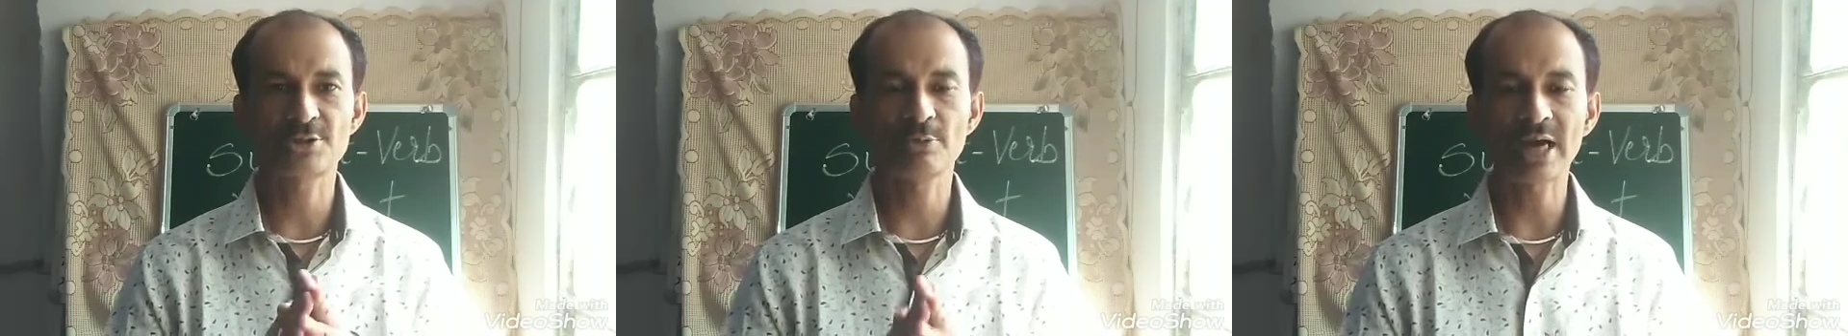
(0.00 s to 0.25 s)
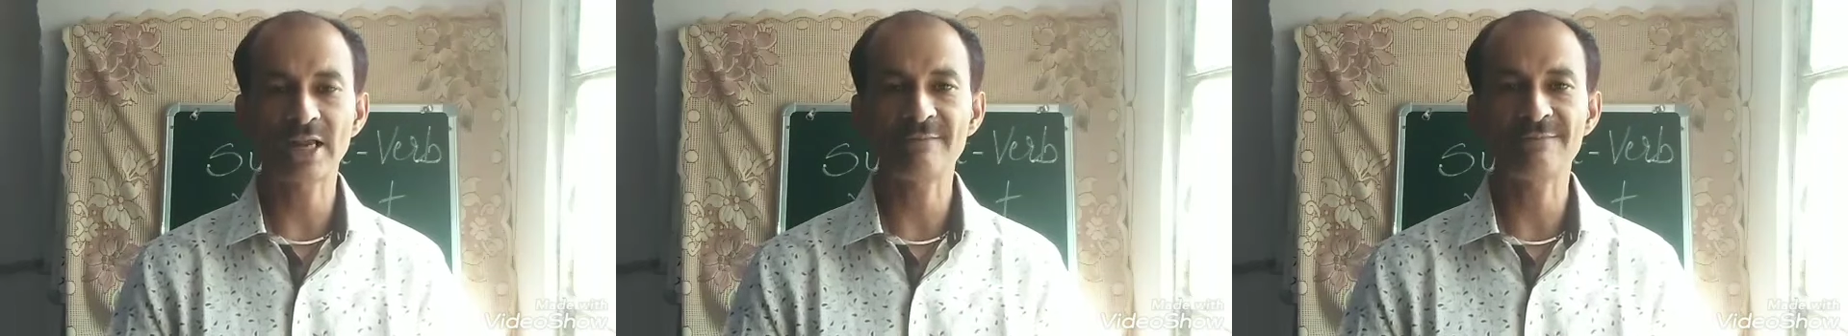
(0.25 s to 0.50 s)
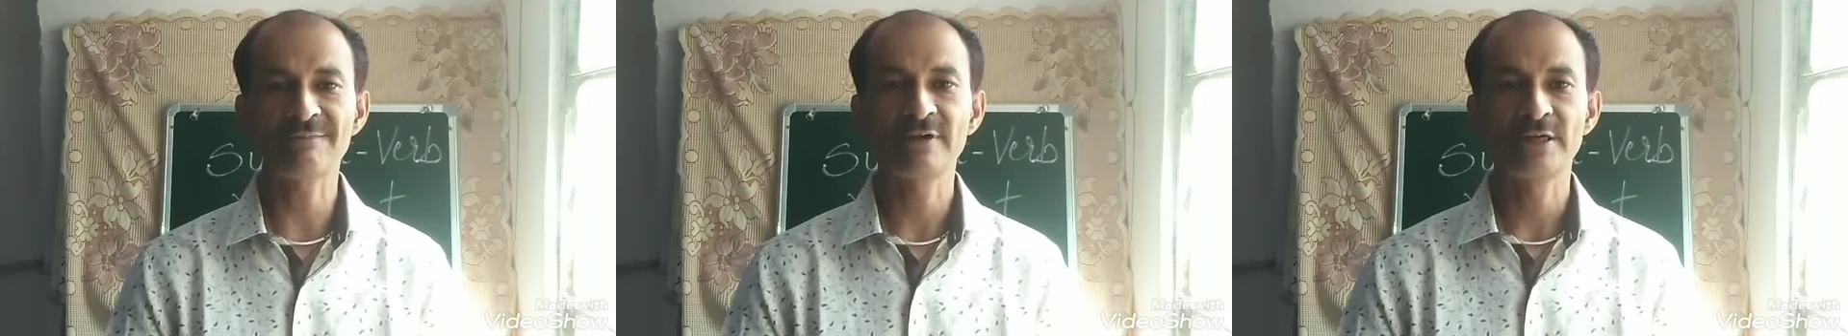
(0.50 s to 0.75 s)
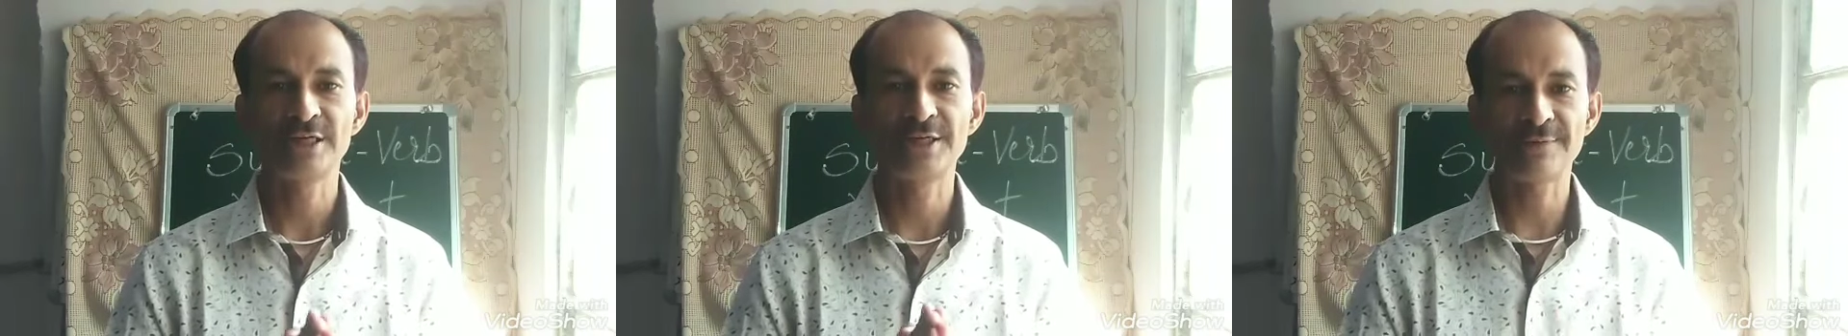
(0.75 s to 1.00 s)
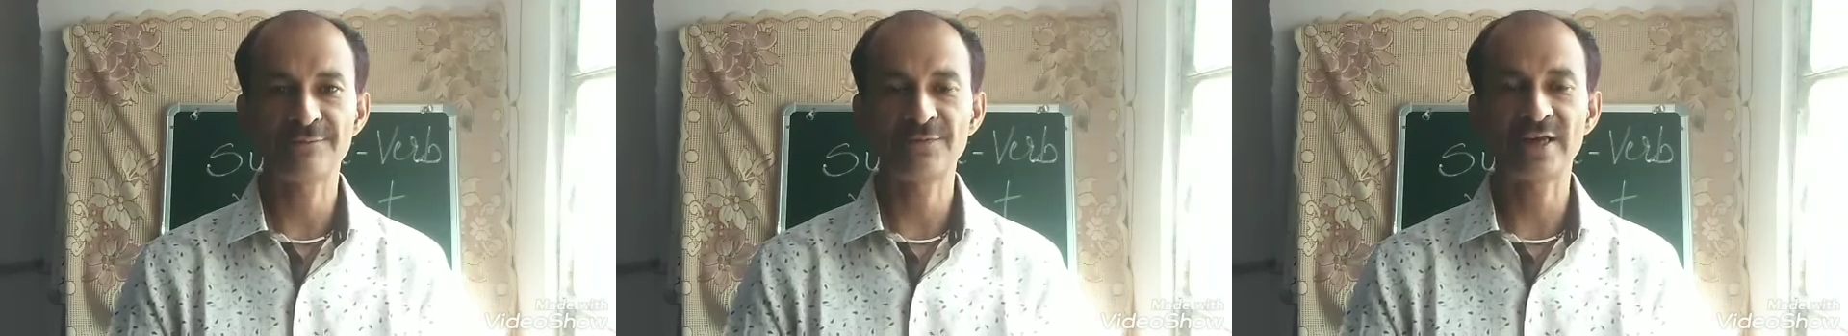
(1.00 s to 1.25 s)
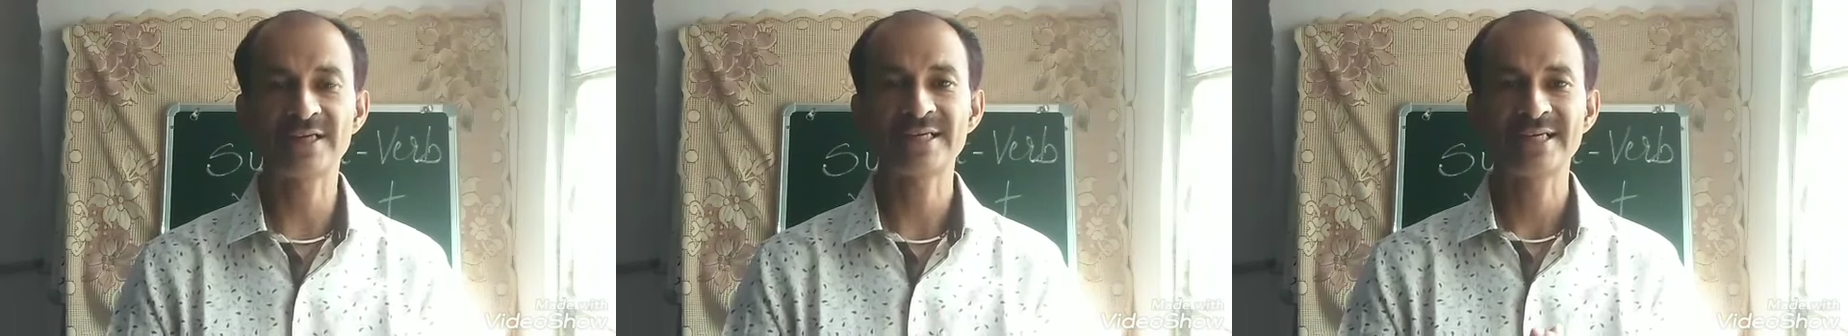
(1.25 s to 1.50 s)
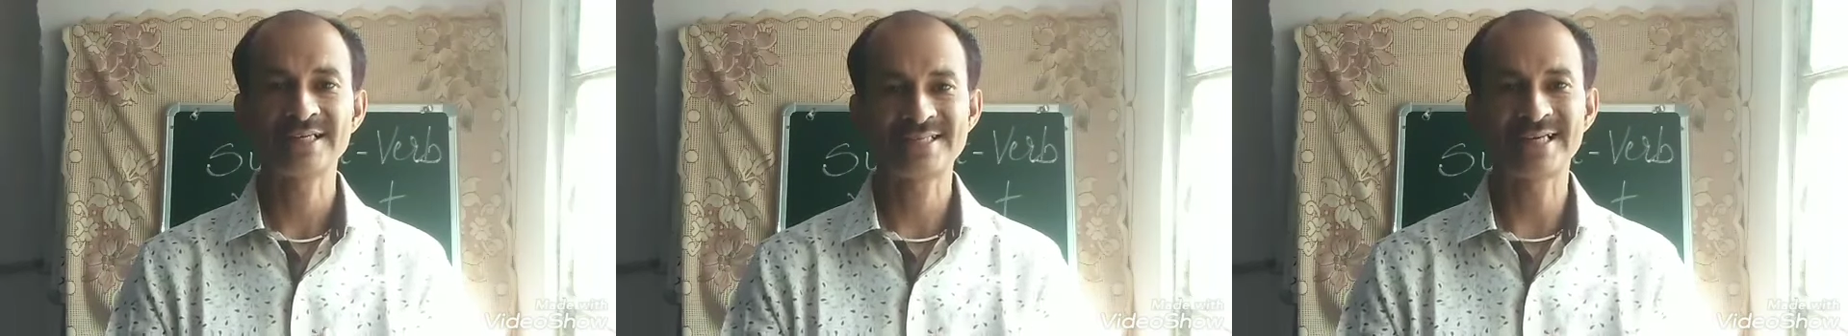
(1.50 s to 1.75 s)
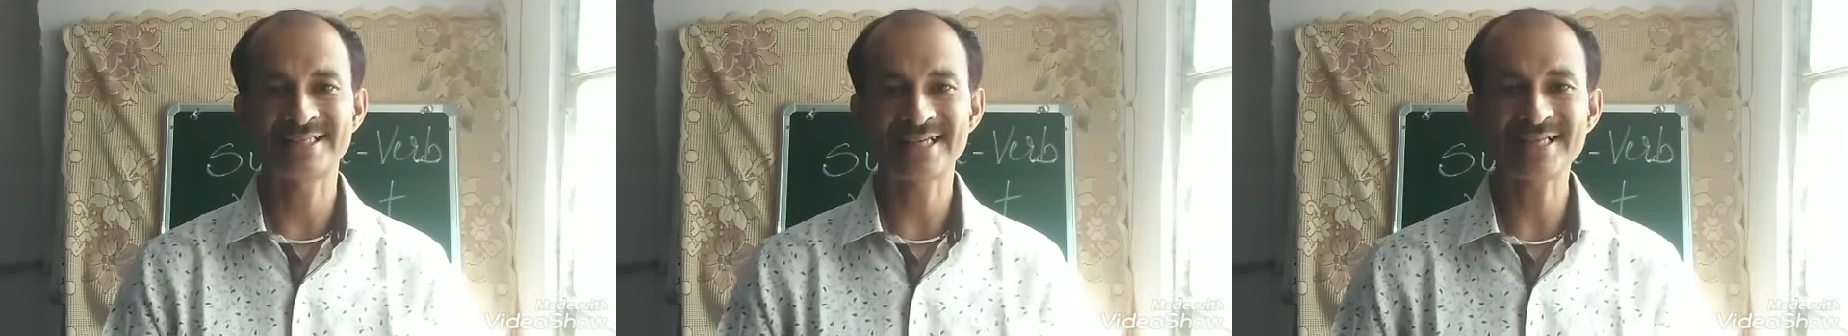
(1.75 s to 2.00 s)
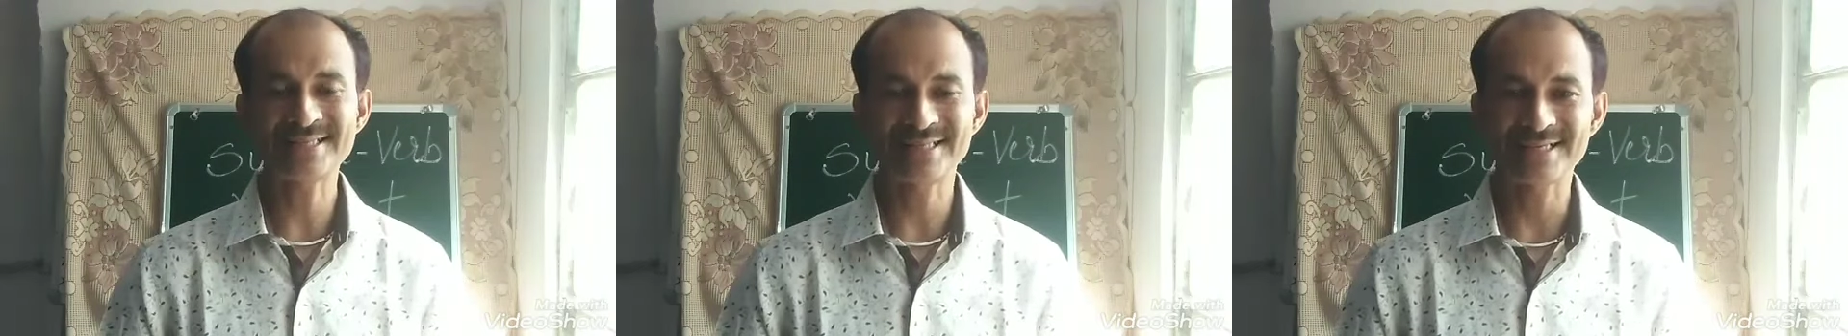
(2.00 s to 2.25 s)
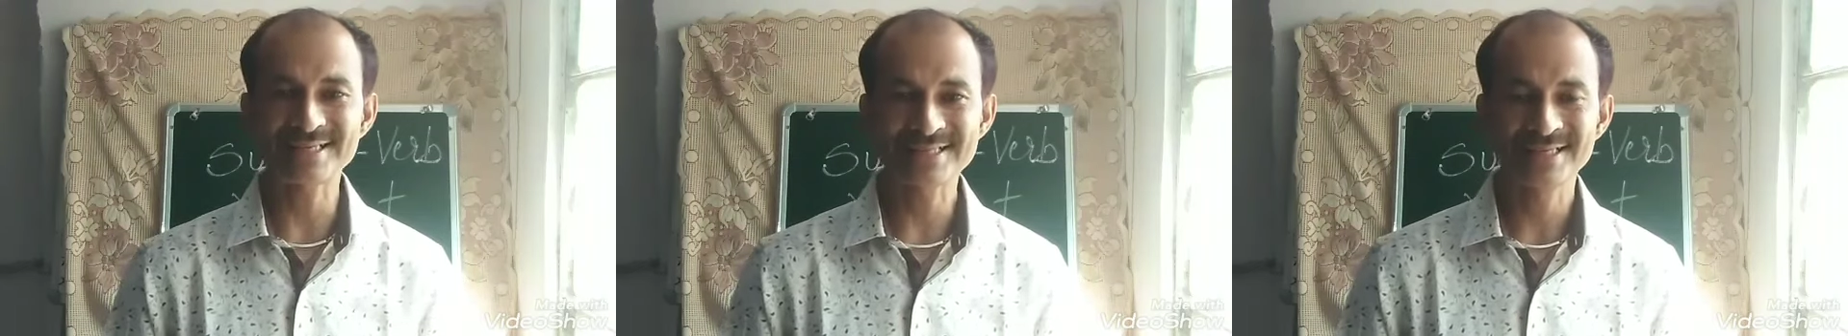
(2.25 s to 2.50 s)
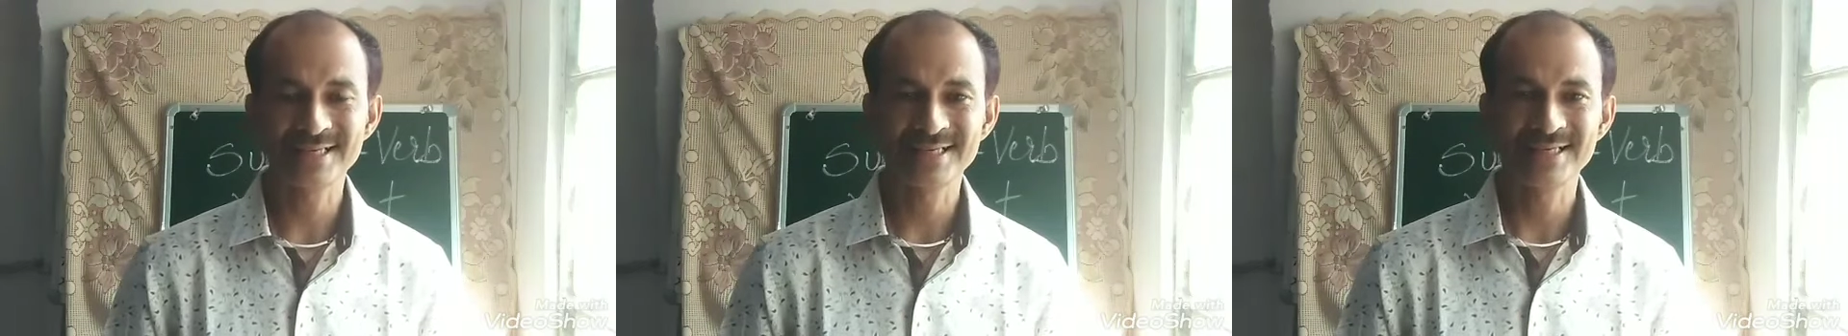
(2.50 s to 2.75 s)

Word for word: 12 different sentences,